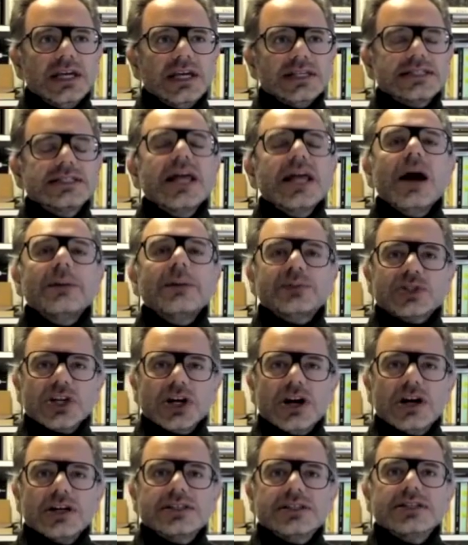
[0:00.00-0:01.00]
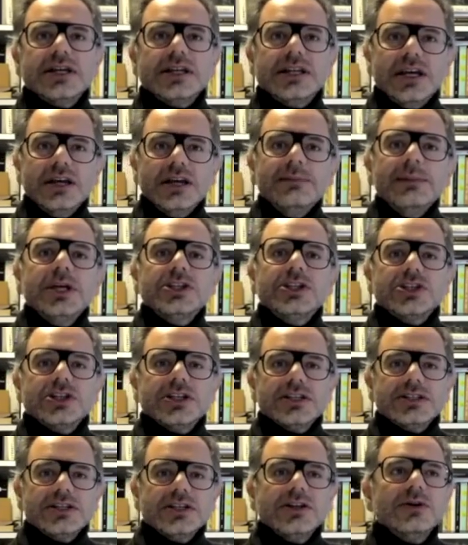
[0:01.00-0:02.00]
snapshots and
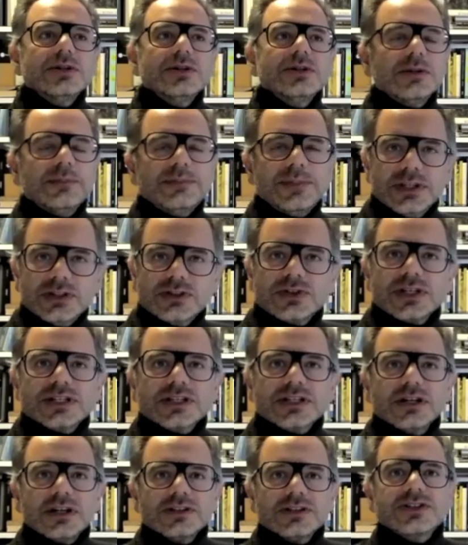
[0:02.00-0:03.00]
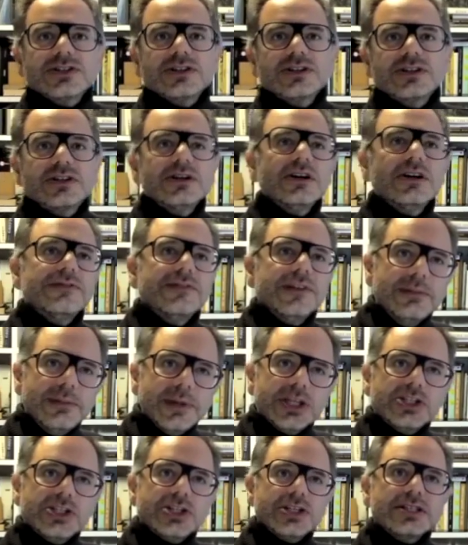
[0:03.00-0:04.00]
images. You know, it's the Pinterest culture of
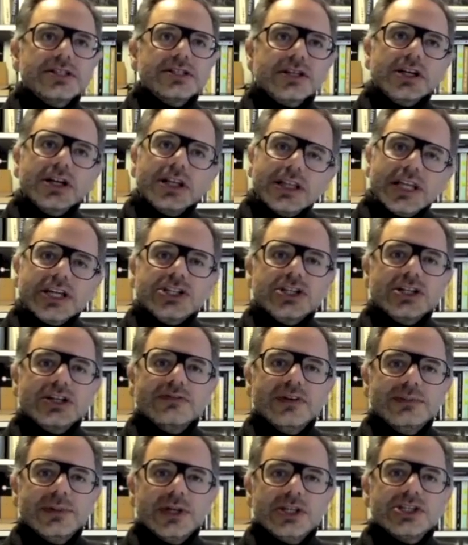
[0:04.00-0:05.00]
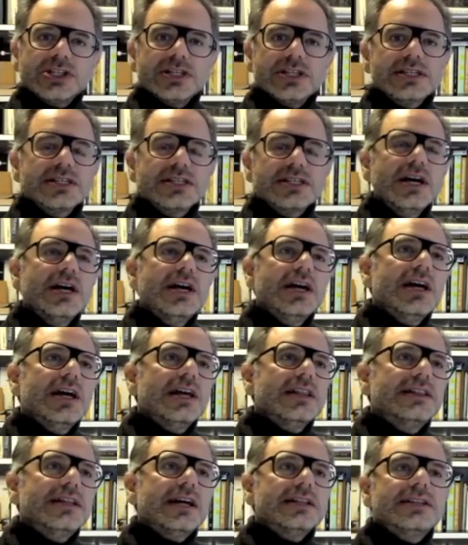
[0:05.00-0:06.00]
images, a collection of images
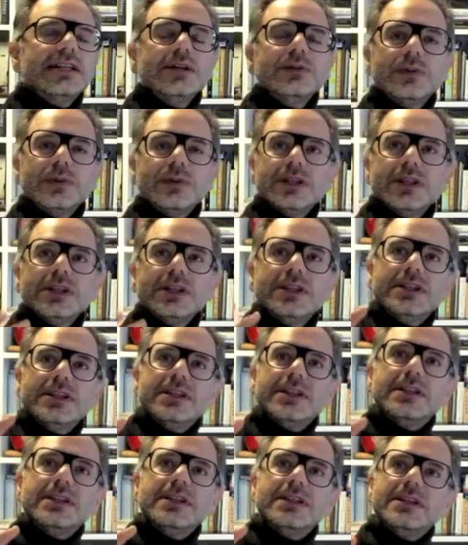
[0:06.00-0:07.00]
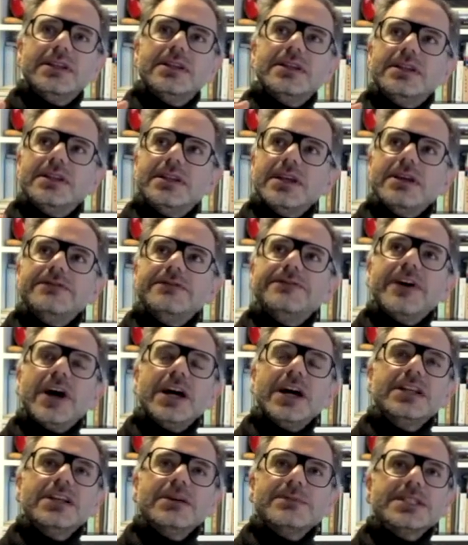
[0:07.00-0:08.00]
that they
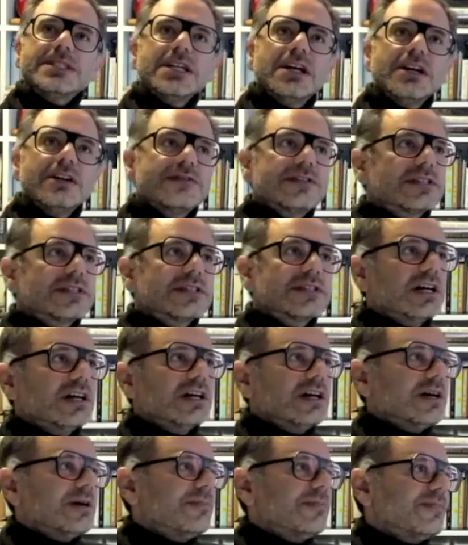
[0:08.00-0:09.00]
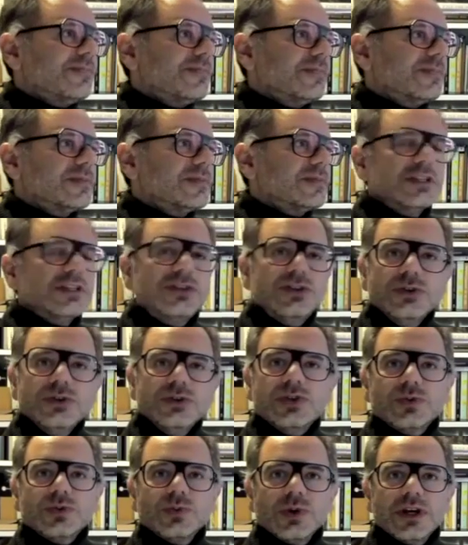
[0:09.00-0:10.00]
find themselves
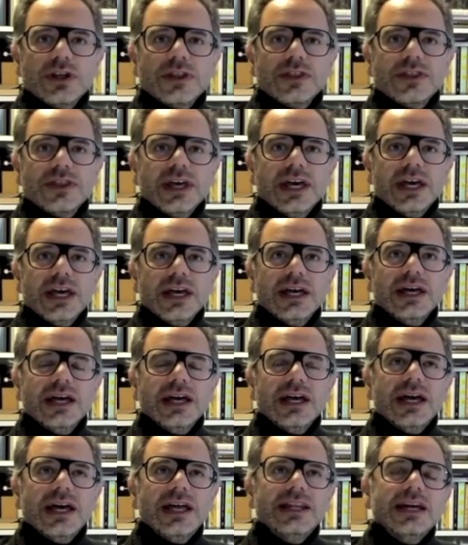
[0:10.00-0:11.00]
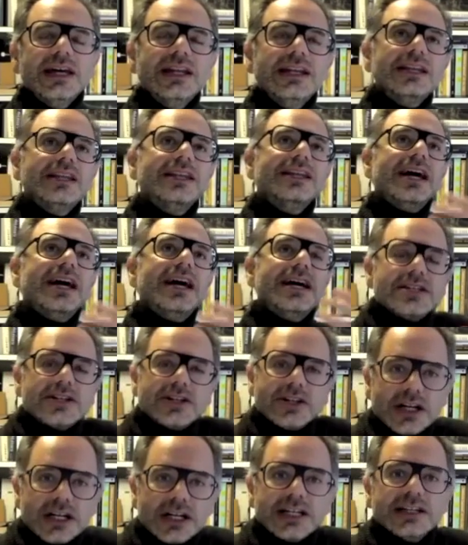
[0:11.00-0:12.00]
seduced with. And then as
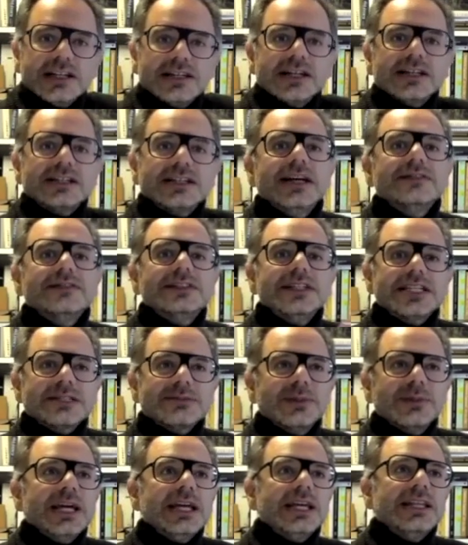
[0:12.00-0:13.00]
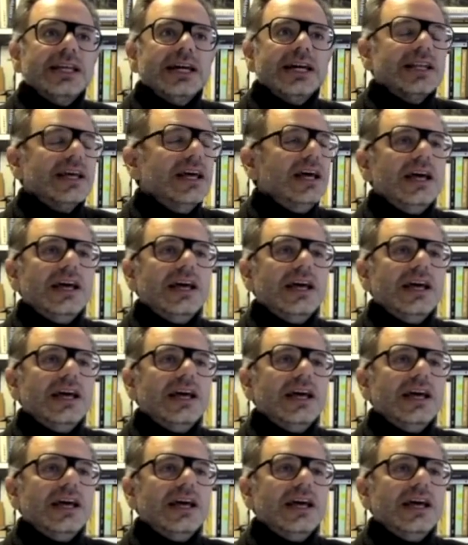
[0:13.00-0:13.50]
an architect, you have to explain that